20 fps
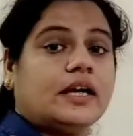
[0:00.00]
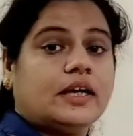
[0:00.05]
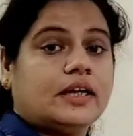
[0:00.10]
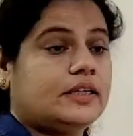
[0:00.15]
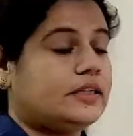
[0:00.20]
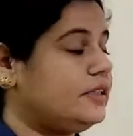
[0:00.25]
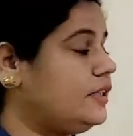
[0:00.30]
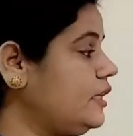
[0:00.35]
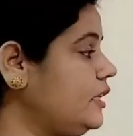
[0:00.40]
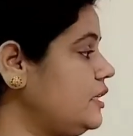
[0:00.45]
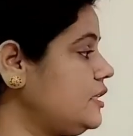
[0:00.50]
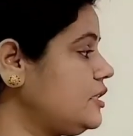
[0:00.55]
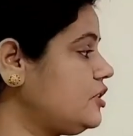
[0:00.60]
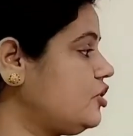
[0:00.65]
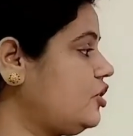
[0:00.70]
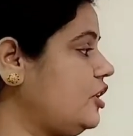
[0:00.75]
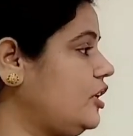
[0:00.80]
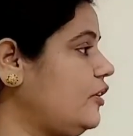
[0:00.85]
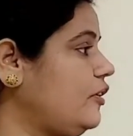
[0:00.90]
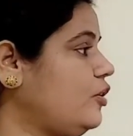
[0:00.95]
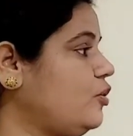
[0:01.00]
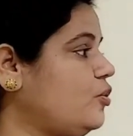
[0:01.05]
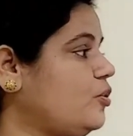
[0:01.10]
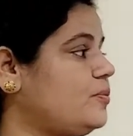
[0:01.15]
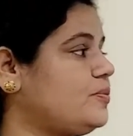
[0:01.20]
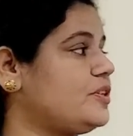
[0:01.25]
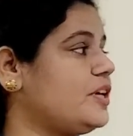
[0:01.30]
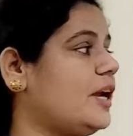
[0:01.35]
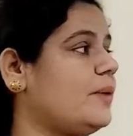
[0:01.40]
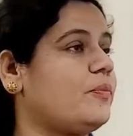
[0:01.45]
These three
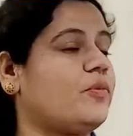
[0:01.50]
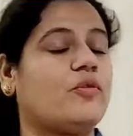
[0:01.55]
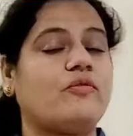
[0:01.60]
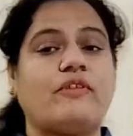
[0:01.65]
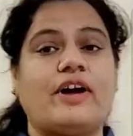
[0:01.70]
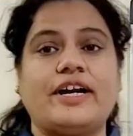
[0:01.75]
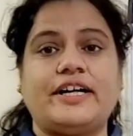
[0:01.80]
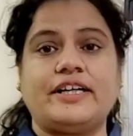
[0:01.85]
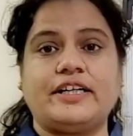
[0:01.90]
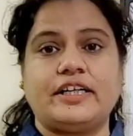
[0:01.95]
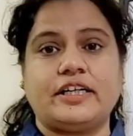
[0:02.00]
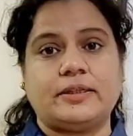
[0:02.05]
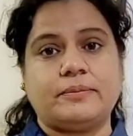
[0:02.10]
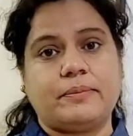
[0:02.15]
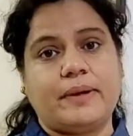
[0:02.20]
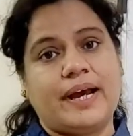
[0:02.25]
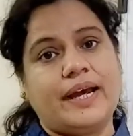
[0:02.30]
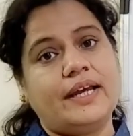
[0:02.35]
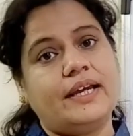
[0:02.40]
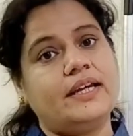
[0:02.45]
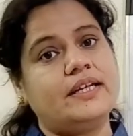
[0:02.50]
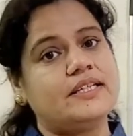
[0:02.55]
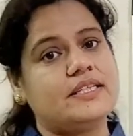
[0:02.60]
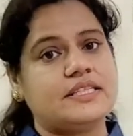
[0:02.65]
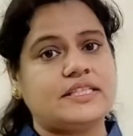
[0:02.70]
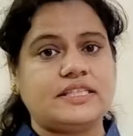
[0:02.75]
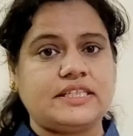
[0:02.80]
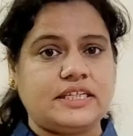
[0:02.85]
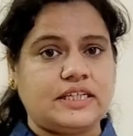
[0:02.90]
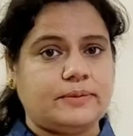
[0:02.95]
loops are provided by
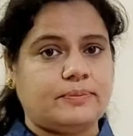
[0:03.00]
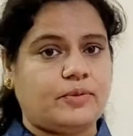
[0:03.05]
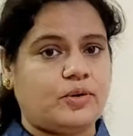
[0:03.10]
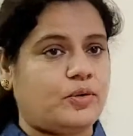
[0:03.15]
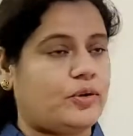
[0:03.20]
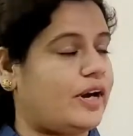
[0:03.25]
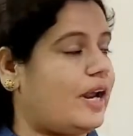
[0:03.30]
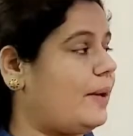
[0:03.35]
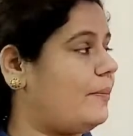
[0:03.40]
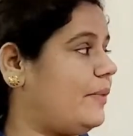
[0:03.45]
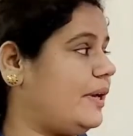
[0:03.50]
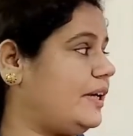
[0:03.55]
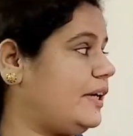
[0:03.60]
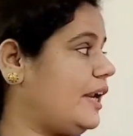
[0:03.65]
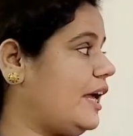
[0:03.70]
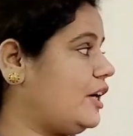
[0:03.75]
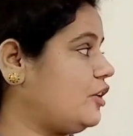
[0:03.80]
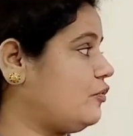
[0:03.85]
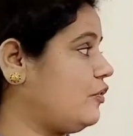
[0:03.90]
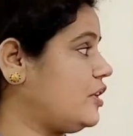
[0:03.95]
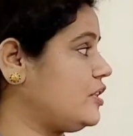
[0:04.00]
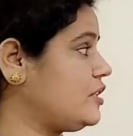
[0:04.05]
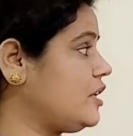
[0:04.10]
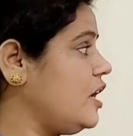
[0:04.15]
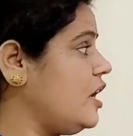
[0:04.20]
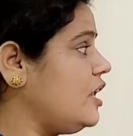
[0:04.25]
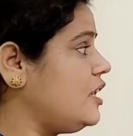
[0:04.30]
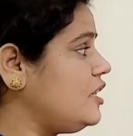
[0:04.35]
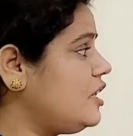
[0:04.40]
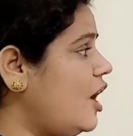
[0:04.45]
C programming language.
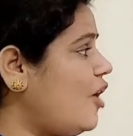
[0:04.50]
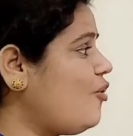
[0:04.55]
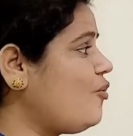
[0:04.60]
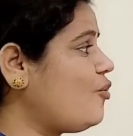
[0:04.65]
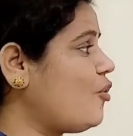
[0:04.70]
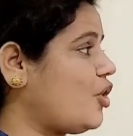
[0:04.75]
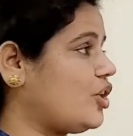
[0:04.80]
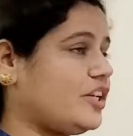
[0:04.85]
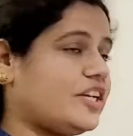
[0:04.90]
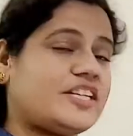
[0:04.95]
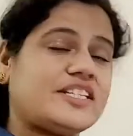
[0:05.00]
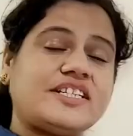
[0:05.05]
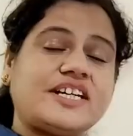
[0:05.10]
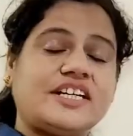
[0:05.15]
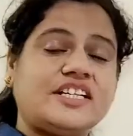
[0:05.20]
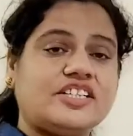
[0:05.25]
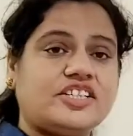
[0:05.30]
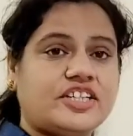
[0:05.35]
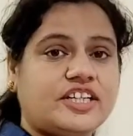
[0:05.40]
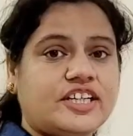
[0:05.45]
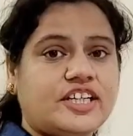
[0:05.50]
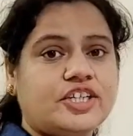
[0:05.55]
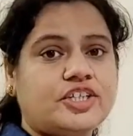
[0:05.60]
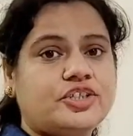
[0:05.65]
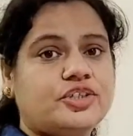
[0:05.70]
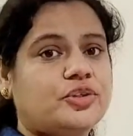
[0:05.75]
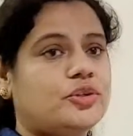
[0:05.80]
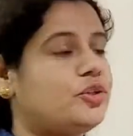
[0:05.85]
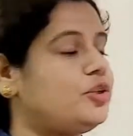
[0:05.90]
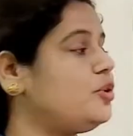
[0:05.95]
Now what is entry
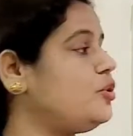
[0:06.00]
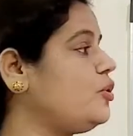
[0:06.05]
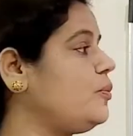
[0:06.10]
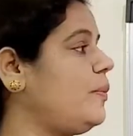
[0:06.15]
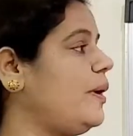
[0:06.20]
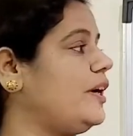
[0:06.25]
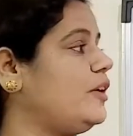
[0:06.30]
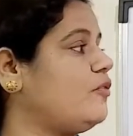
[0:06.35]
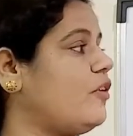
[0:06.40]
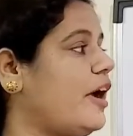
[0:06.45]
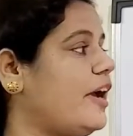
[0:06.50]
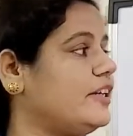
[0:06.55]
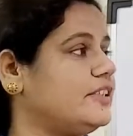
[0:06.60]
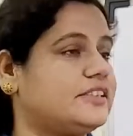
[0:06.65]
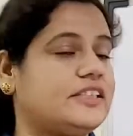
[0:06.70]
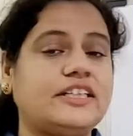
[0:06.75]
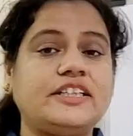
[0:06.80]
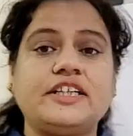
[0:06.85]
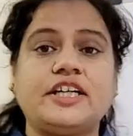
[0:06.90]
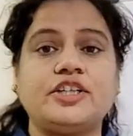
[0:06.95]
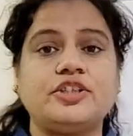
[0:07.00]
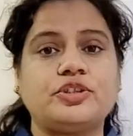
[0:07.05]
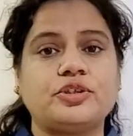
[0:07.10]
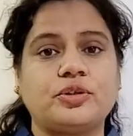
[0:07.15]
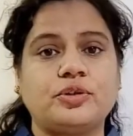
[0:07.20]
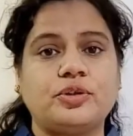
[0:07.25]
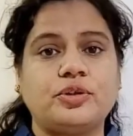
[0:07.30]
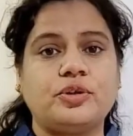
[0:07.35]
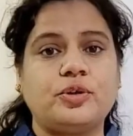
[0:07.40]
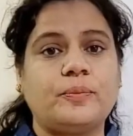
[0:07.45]
control loop and exit
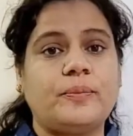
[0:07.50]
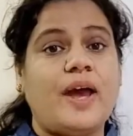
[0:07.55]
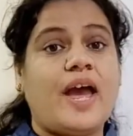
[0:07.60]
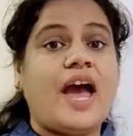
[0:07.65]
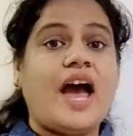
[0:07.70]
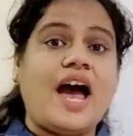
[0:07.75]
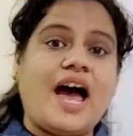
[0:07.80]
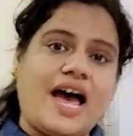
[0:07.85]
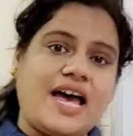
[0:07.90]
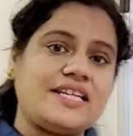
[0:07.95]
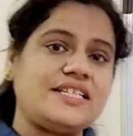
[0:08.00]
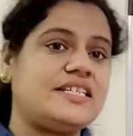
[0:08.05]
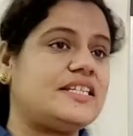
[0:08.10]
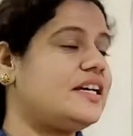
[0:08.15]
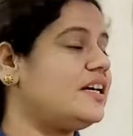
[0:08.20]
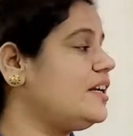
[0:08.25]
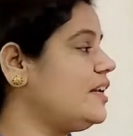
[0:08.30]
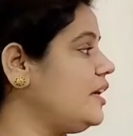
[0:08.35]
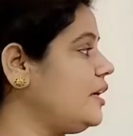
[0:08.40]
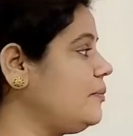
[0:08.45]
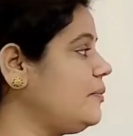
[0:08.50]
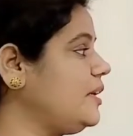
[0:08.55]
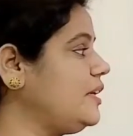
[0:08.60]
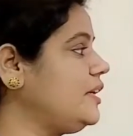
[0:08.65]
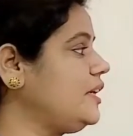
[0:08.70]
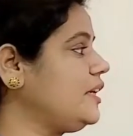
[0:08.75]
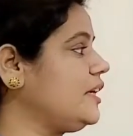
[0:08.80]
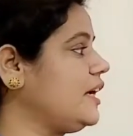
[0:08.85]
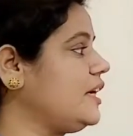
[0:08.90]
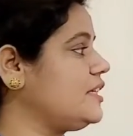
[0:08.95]
control loop? As their name
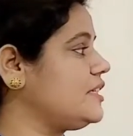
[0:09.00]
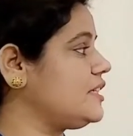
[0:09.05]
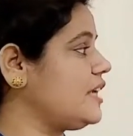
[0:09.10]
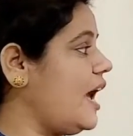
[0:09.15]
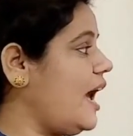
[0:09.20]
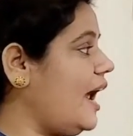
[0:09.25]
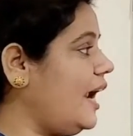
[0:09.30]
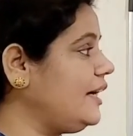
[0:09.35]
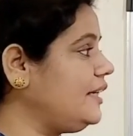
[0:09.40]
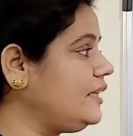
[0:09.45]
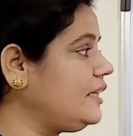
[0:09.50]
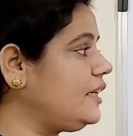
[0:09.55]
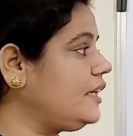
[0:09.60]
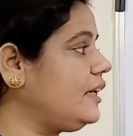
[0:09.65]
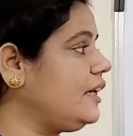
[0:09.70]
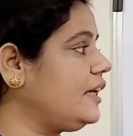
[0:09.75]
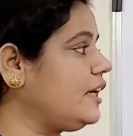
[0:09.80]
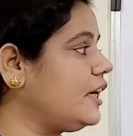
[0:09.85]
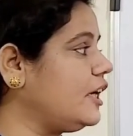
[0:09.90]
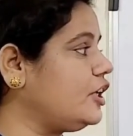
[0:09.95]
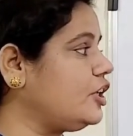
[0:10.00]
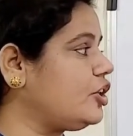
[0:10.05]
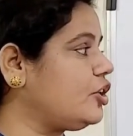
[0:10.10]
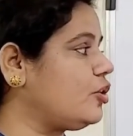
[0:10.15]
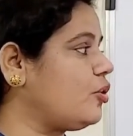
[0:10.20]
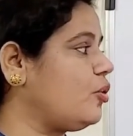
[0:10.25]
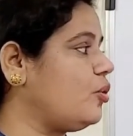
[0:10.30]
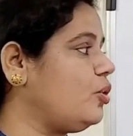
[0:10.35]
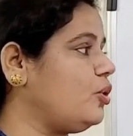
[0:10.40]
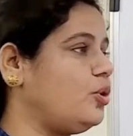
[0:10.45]
indicates, entry
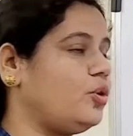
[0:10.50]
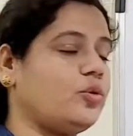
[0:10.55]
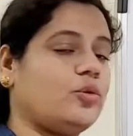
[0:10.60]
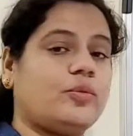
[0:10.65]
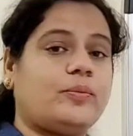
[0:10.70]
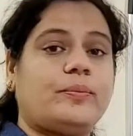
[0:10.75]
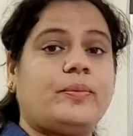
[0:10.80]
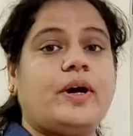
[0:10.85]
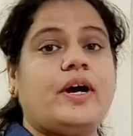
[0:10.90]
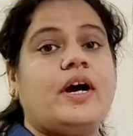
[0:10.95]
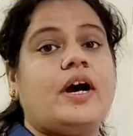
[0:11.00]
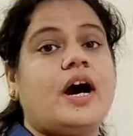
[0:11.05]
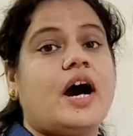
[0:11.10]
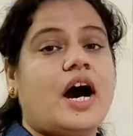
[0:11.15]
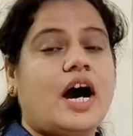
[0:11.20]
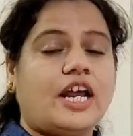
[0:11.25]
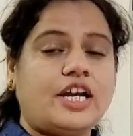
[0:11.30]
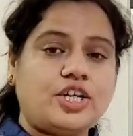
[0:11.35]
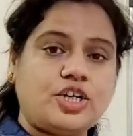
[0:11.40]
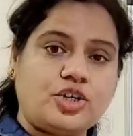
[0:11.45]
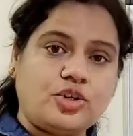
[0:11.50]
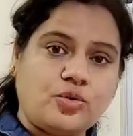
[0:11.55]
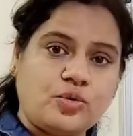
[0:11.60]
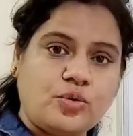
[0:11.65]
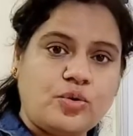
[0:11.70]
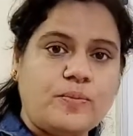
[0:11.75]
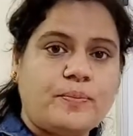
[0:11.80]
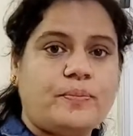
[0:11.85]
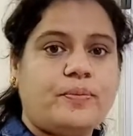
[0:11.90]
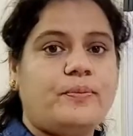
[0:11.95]
control loop. A
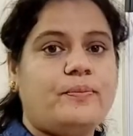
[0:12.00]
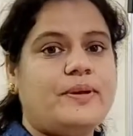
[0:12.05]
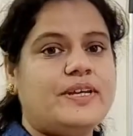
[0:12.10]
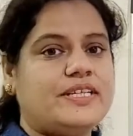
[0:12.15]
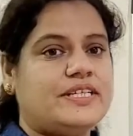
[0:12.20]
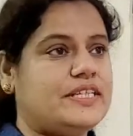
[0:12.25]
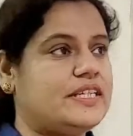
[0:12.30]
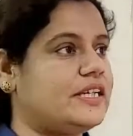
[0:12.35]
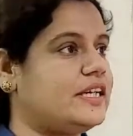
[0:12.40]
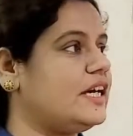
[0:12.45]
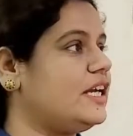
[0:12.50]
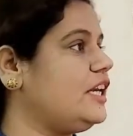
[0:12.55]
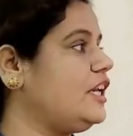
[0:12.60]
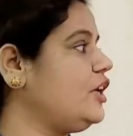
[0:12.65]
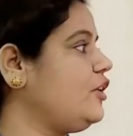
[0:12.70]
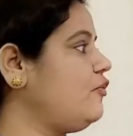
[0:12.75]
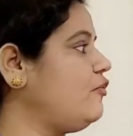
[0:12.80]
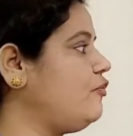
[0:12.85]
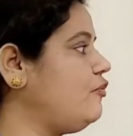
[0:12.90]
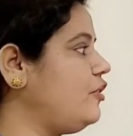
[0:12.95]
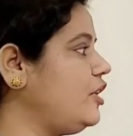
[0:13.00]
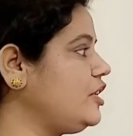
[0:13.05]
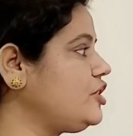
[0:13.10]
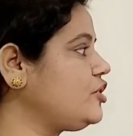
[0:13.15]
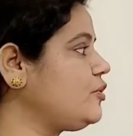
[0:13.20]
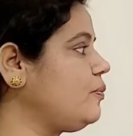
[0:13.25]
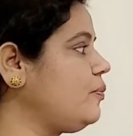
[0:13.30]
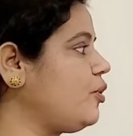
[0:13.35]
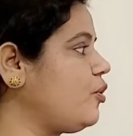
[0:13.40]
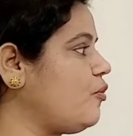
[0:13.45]
loop basically
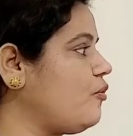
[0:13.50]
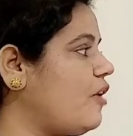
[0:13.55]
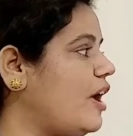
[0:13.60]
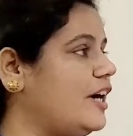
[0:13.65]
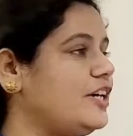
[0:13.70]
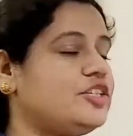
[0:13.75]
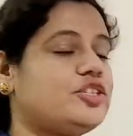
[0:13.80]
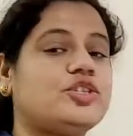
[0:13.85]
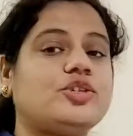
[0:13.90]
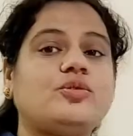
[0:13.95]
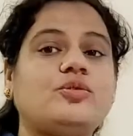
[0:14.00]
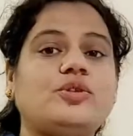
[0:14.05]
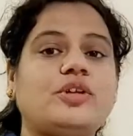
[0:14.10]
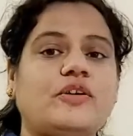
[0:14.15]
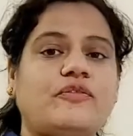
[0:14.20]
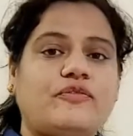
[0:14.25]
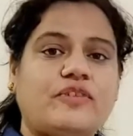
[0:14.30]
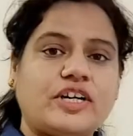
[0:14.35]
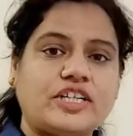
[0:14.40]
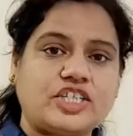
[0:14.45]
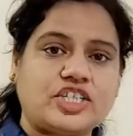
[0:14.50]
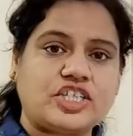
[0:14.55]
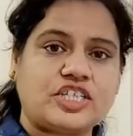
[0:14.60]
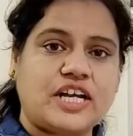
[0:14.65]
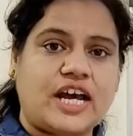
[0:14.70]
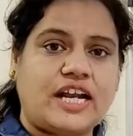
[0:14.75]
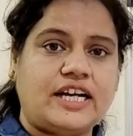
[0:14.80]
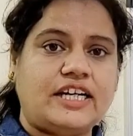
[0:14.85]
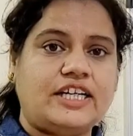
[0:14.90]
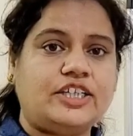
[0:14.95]
which provides you the
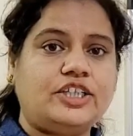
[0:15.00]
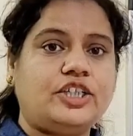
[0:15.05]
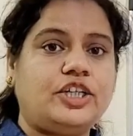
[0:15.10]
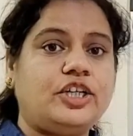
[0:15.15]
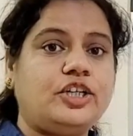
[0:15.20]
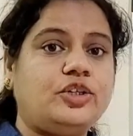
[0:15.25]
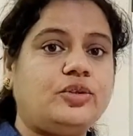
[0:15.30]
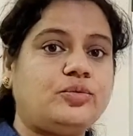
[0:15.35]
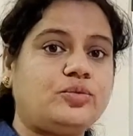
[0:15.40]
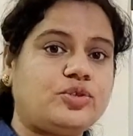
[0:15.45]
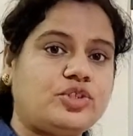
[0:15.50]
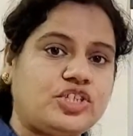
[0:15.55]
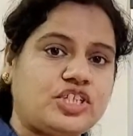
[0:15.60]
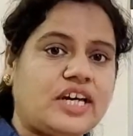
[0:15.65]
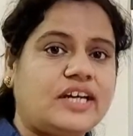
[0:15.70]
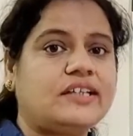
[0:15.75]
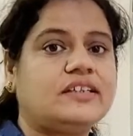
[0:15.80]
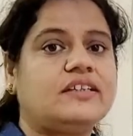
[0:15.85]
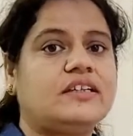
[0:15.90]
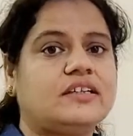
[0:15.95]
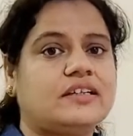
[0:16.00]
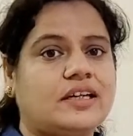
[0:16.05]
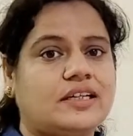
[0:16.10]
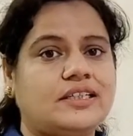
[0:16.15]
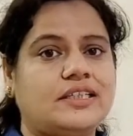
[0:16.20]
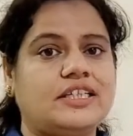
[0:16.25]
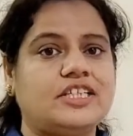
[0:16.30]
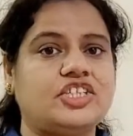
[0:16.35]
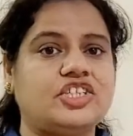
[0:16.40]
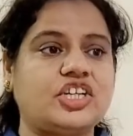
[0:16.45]
functionality to check the
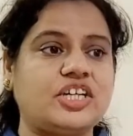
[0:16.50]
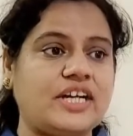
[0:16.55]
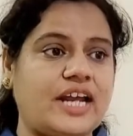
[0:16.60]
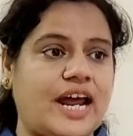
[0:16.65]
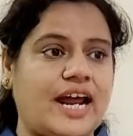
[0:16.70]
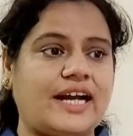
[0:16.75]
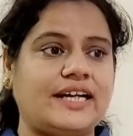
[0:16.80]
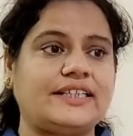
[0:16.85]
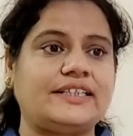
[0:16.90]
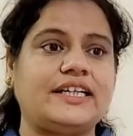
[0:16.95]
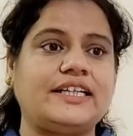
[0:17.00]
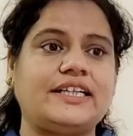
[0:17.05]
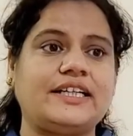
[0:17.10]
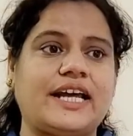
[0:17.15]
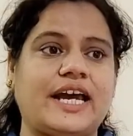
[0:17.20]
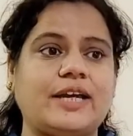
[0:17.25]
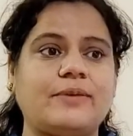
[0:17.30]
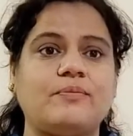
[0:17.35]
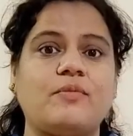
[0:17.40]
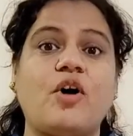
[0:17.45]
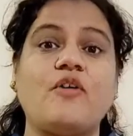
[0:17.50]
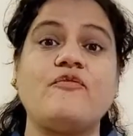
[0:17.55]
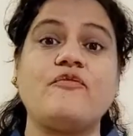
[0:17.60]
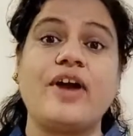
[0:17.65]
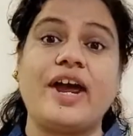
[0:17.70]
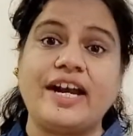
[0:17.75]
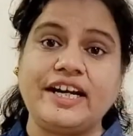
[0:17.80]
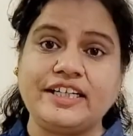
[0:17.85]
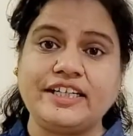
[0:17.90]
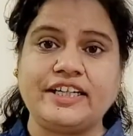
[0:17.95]
condition at the time of
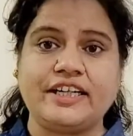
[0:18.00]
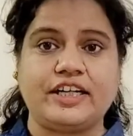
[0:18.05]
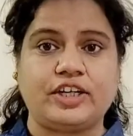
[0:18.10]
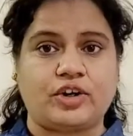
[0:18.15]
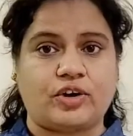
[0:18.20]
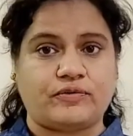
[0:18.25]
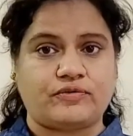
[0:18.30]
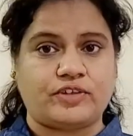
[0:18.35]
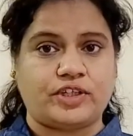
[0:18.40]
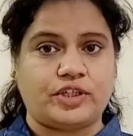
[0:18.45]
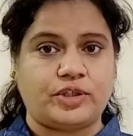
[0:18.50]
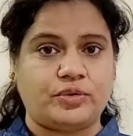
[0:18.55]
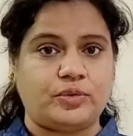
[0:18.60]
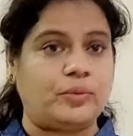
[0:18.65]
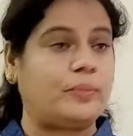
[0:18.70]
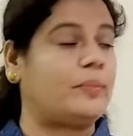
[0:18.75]
entry of the loop.